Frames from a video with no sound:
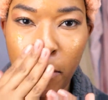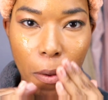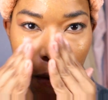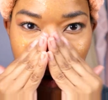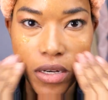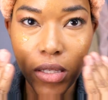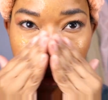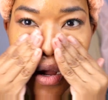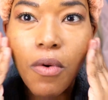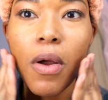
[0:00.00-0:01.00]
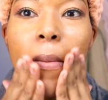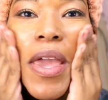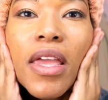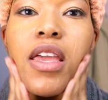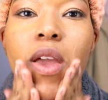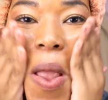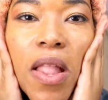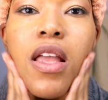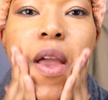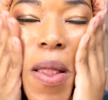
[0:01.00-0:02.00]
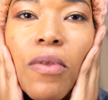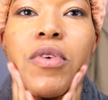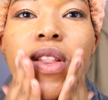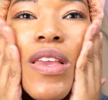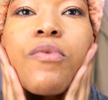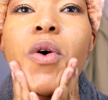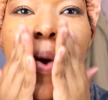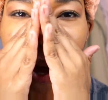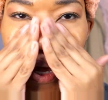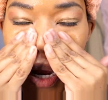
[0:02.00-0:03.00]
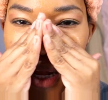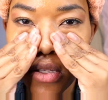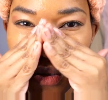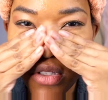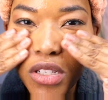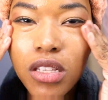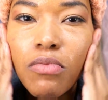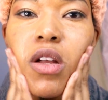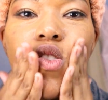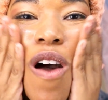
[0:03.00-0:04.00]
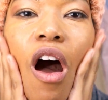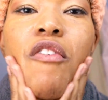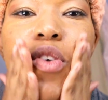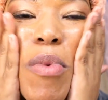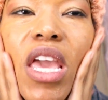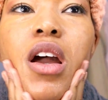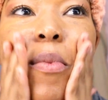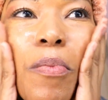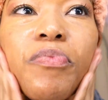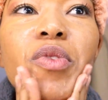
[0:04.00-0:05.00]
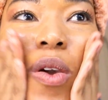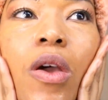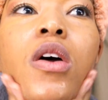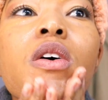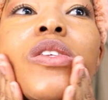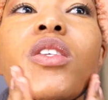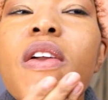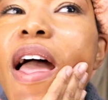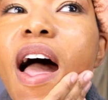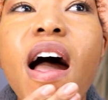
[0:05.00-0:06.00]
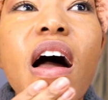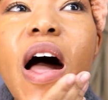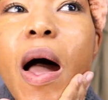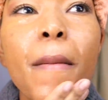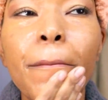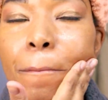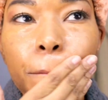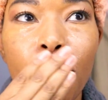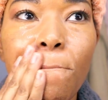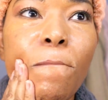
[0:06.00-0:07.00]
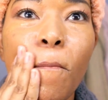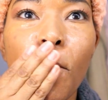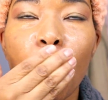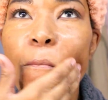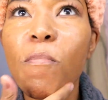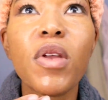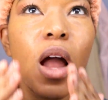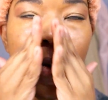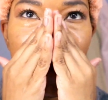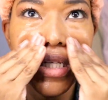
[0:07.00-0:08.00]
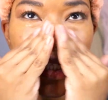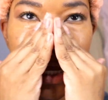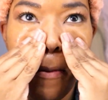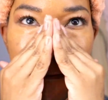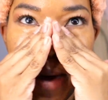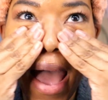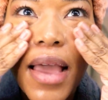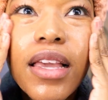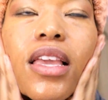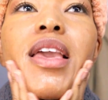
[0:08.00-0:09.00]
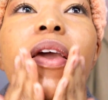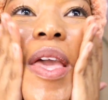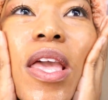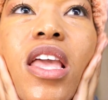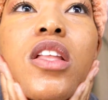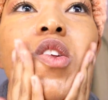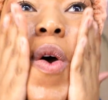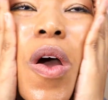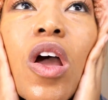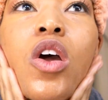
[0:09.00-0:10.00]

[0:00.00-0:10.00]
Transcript: And we're gonna start rubbing it in and really working it into just melt off the makeup. So yeah, um, I wanna say back in